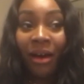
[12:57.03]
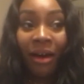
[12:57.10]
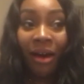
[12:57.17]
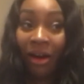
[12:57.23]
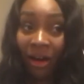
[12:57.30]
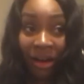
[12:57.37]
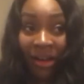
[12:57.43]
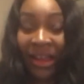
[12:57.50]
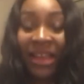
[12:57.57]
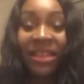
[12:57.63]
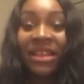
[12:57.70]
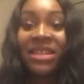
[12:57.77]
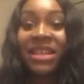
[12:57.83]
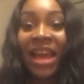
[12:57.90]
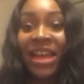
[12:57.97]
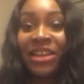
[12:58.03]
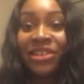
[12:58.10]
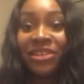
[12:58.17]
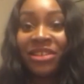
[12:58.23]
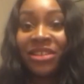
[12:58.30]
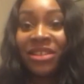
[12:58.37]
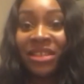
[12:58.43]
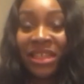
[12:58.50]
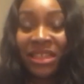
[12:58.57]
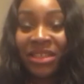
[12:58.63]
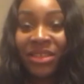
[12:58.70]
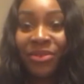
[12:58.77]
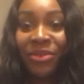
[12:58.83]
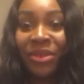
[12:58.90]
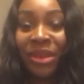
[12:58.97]
are in this
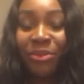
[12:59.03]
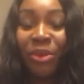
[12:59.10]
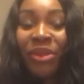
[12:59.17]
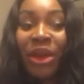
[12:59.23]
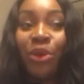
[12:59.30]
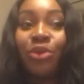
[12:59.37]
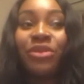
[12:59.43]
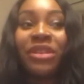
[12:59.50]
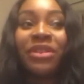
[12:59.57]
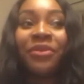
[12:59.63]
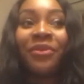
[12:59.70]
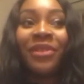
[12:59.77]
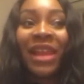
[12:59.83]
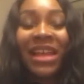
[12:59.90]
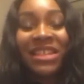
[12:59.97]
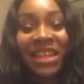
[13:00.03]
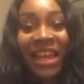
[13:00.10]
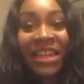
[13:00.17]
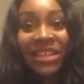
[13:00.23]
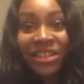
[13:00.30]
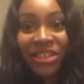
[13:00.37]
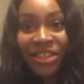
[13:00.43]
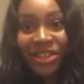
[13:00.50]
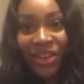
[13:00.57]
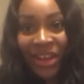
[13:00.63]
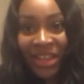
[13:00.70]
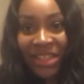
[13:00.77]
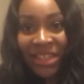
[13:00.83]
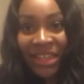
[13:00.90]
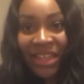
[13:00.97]
what they called it, the flat age
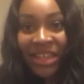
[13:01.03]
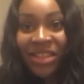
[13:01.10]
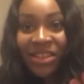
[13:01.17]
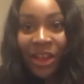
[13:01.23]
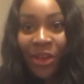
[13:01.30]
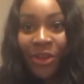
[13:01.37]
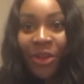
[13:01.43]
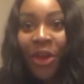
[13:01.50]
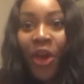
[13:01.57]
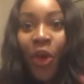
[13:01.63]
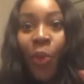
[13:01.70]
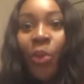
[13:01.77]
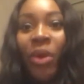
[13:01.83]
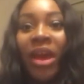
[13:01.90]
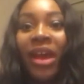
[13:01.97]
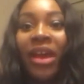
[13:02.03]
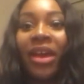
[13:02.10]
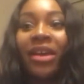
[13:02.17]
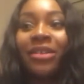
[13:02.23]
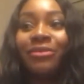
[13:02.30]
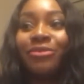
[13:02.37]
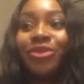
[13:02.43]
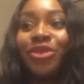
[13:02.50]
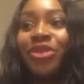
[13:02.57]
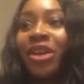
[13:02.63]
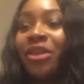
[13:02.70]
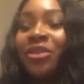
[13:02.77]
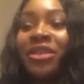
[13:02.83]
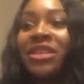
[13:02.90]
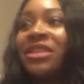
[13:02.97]
society. So where, you know,
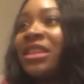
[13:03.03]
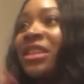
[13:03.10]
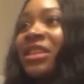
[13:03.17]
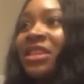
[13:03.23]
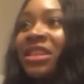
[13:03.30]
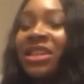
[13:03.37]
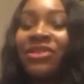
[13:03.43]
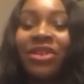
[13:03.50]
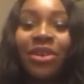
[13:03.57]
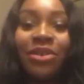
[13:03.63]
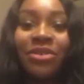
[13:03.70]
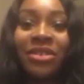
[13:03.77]
the 60-year-old